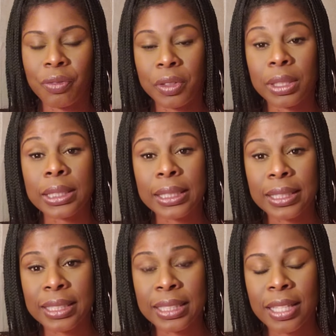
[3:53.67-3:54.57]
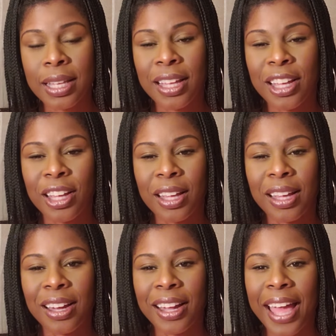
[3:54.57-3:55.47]
feelings
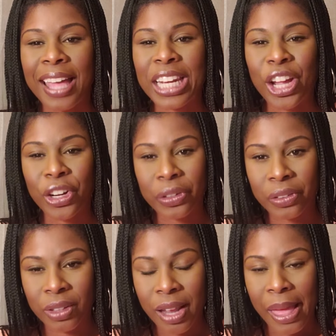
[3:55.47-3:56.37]
are kind of hurt.